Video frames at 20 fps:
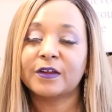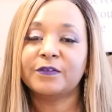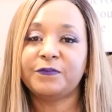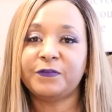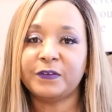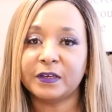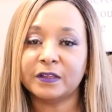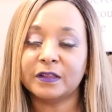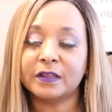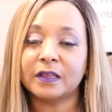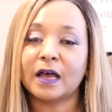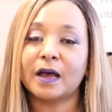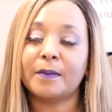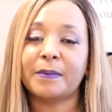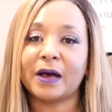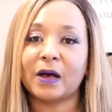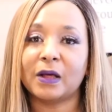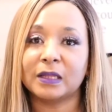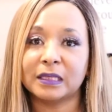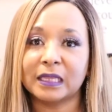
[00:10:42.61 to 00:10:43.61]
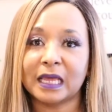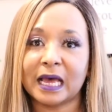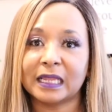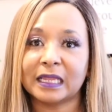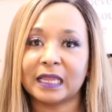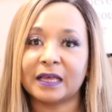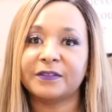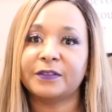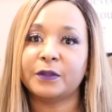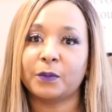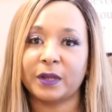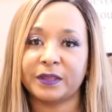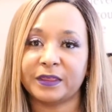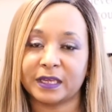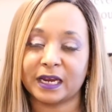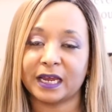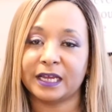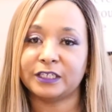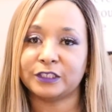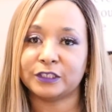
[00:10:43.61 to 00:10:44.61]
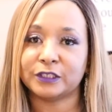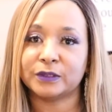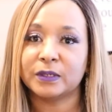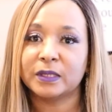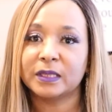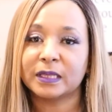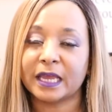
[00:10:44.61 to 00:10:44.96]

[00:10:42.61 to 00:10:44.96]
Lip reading: feel about Lala the way that I do?